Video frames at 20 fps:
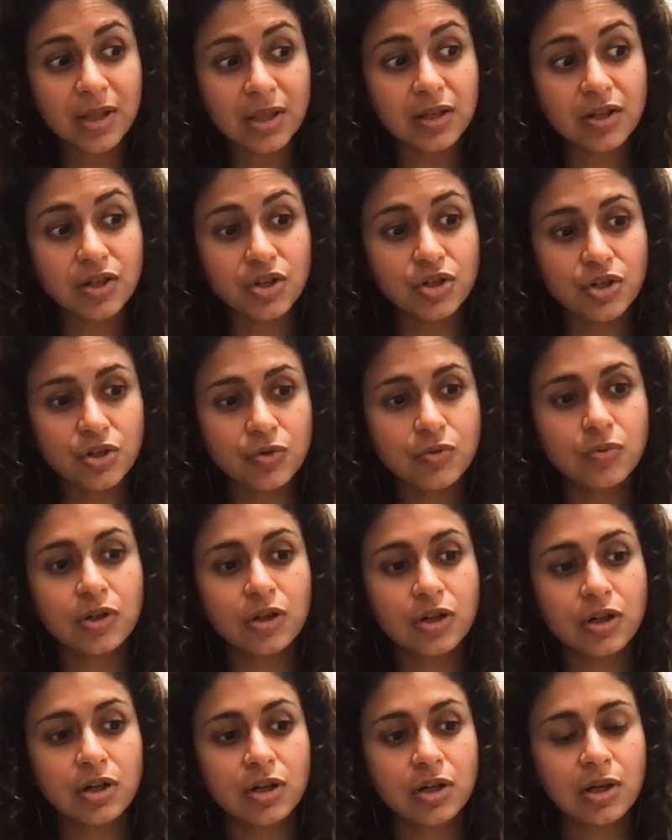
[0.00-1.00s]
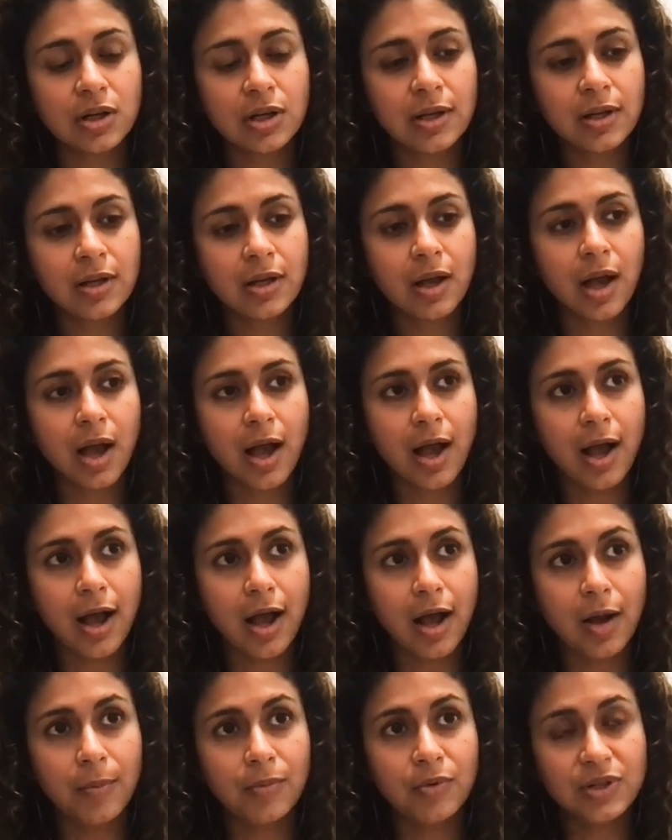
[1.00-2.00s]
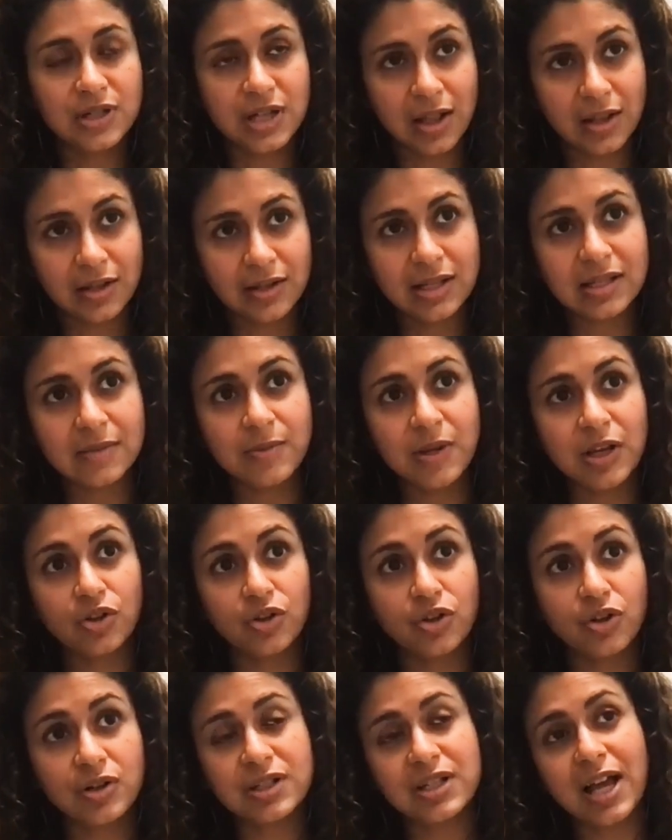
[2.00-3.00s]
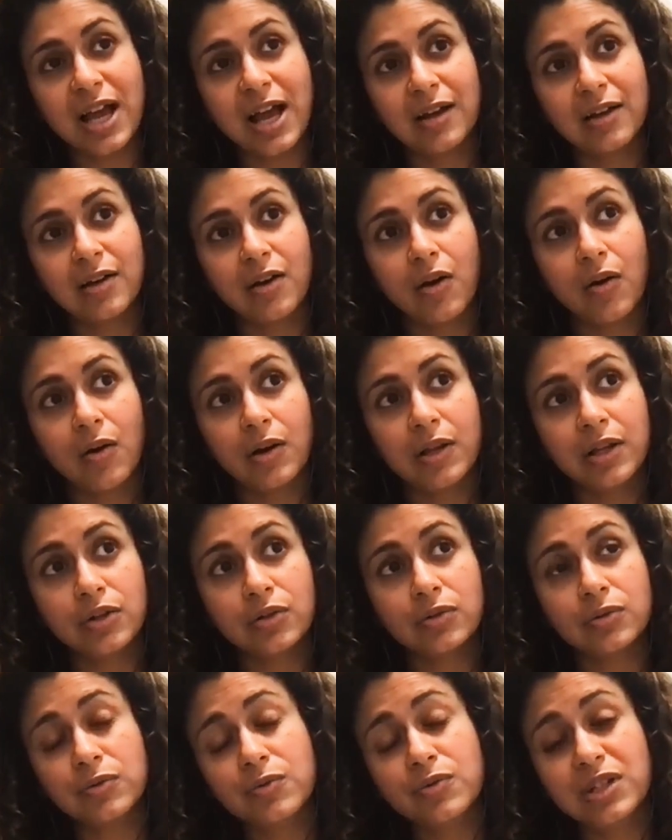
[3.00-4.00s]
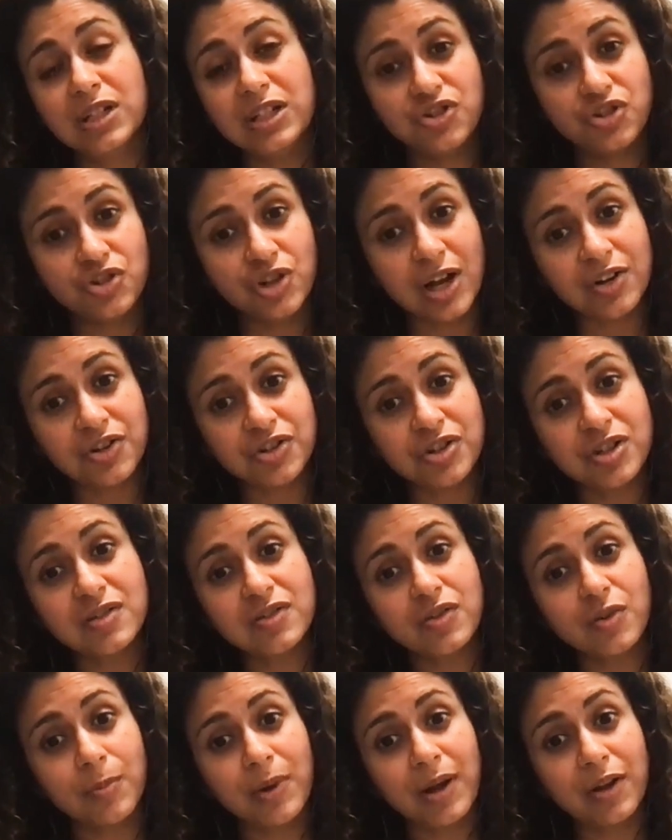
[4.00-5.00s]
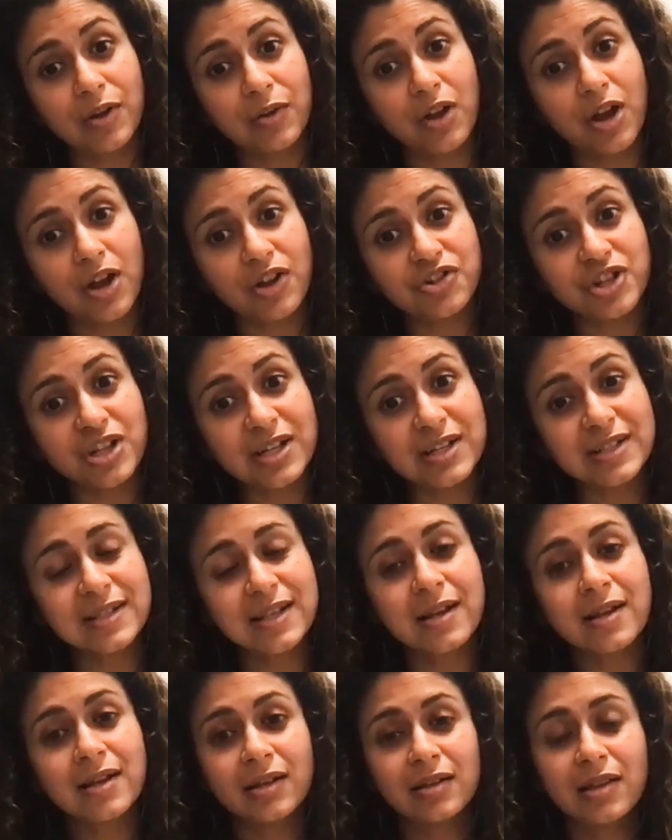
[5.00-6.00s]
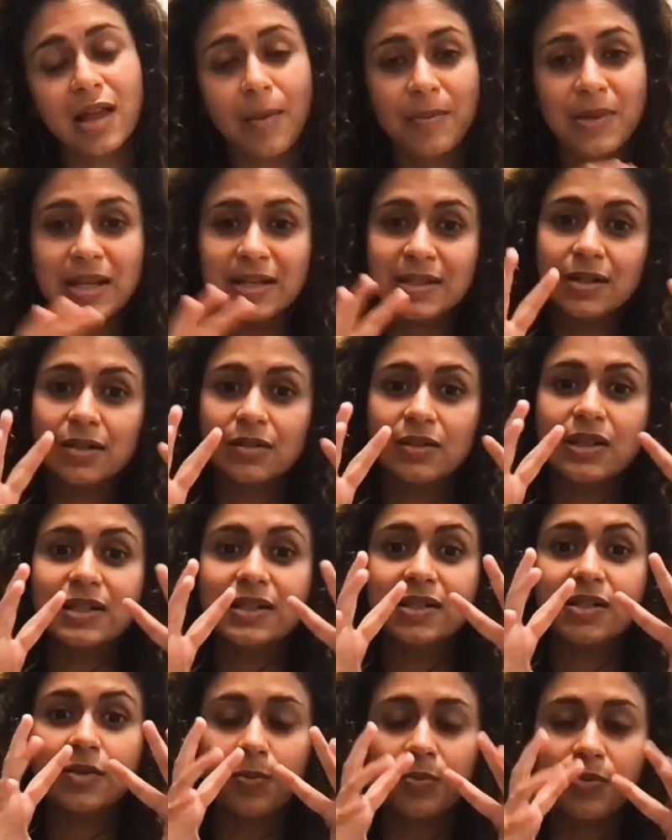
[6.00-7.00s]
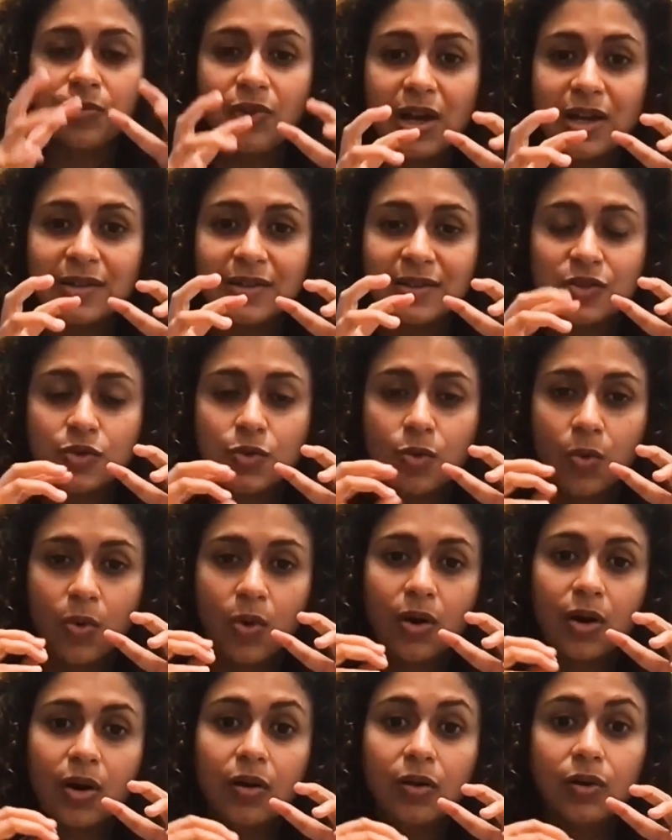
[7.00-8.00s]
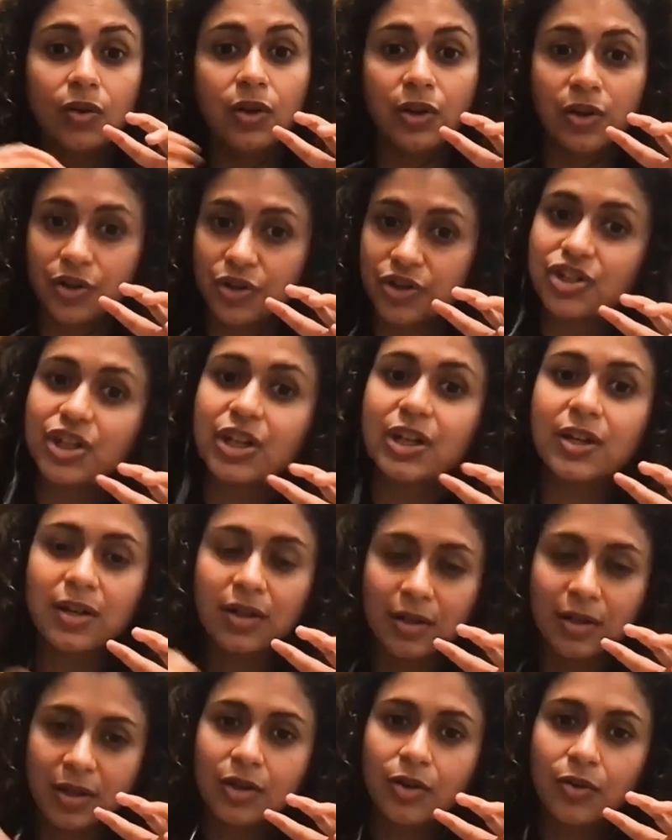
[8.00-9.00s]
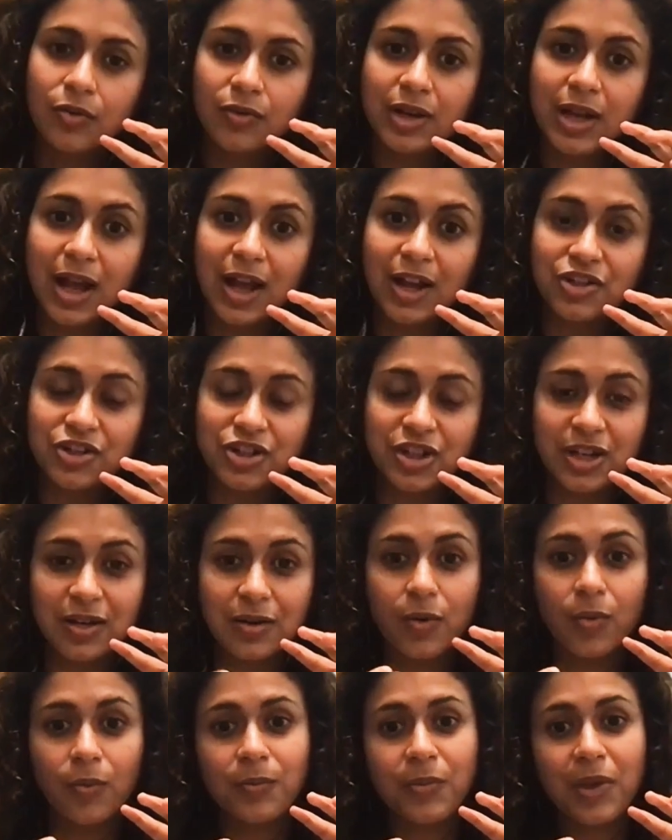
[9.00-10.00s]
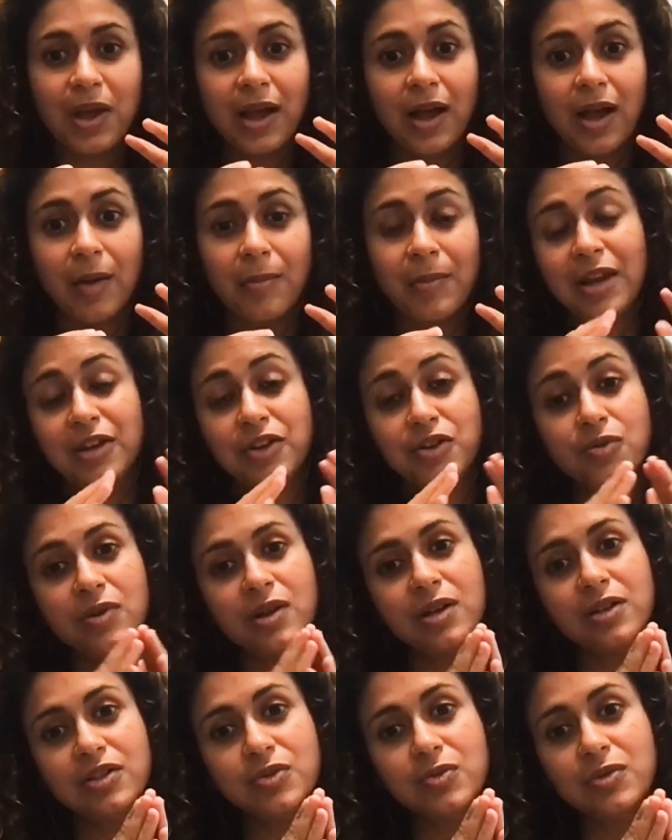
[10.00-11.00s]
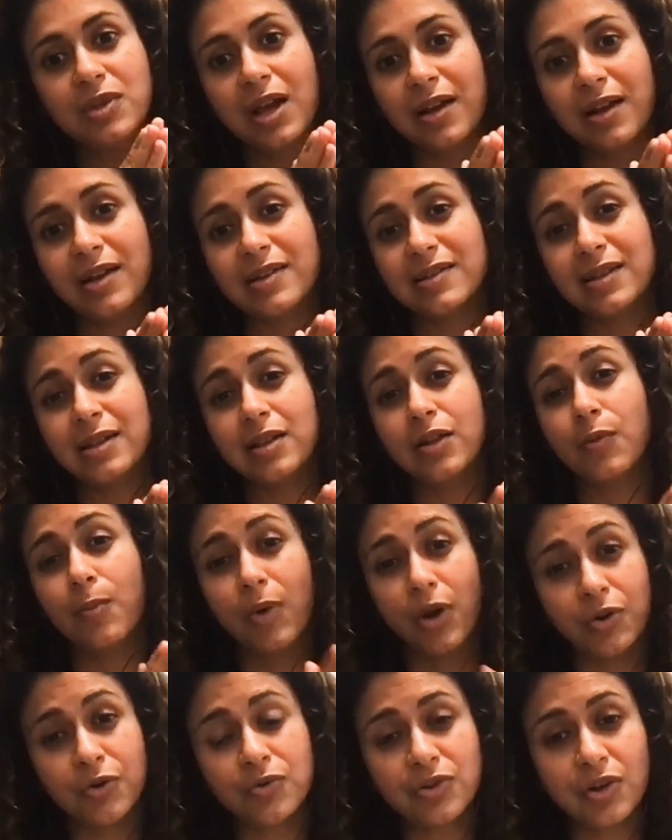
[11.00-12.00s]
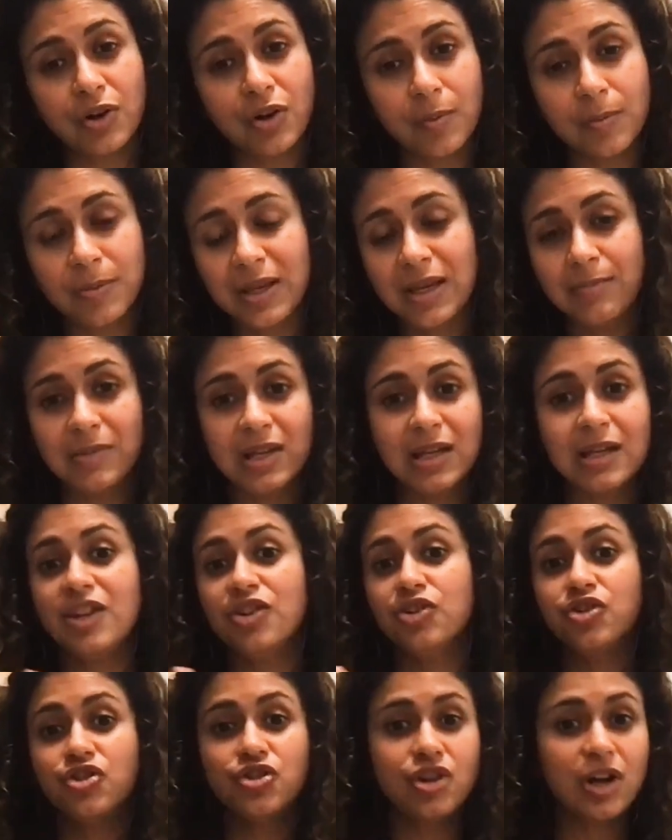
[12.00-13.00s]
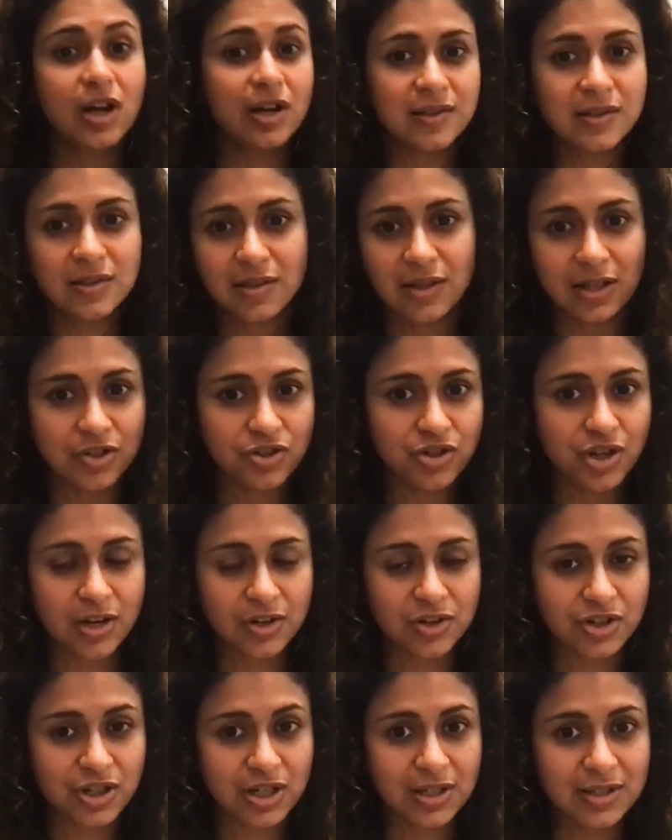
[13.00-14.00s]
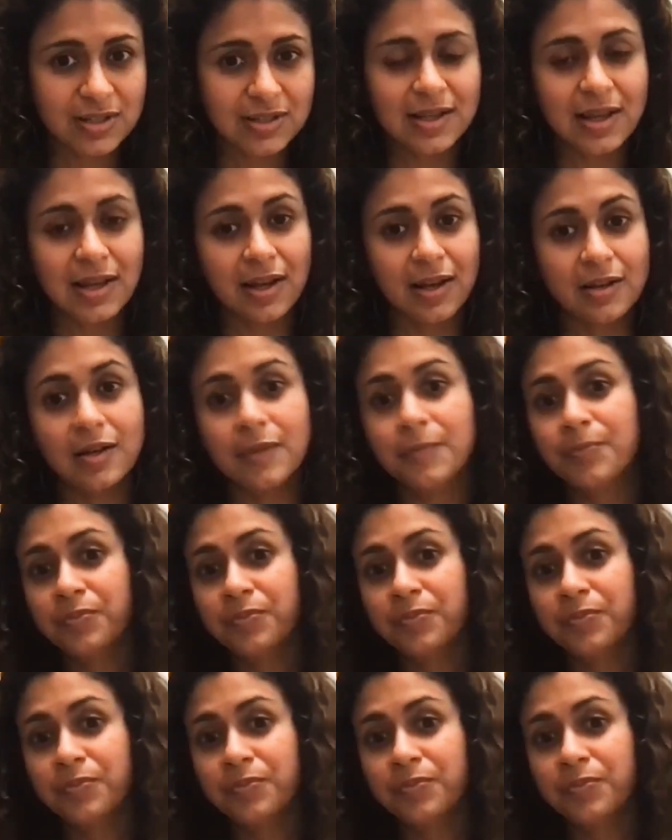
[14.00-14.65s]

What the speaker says: Some of the newer modalities being looked at include injections or biologics that basically suppress your allergic reaction. And you can do that as either monotherapy, meaning just the injections